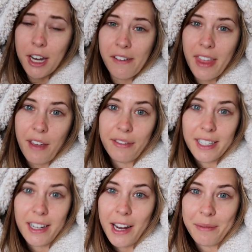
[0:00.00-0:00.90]
head over there for
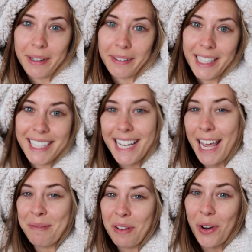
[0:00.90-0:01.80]
tonight and I'm gonna see
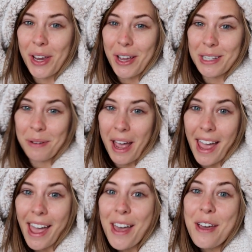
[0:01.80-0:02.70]
him before he goes
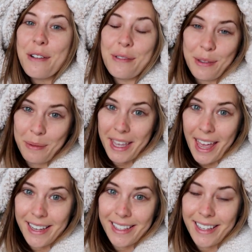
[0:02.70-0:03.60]
away for the
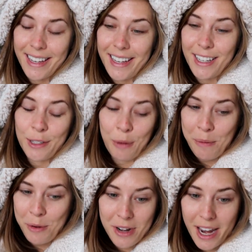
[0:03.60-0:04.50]
weekend
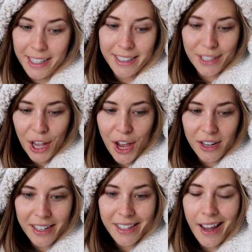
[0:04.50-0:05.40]
tomorrow morning.
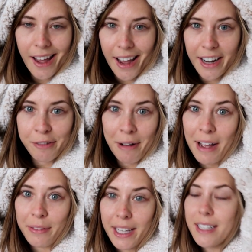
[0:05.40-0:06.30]
So yeah, and
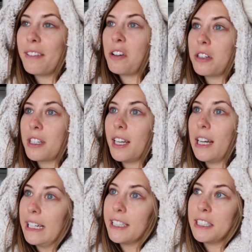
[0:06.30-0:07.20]
around this I've got to
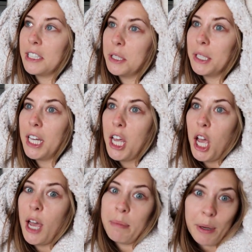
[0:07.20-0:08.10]
like do
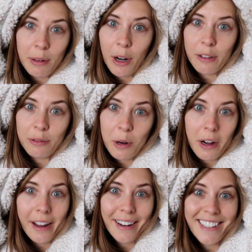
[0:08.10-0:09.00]
a poo load of
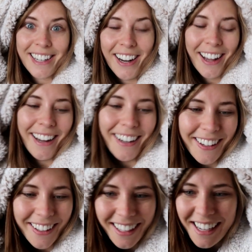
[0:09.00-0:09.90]
work. So
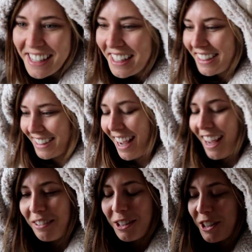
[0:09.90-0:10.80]

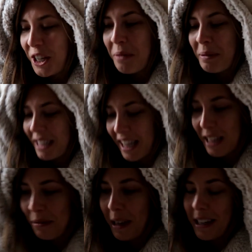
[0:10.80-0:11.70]
yeah, I'm just so busy
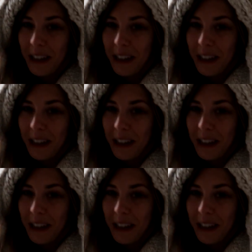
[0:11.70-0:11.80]
this week.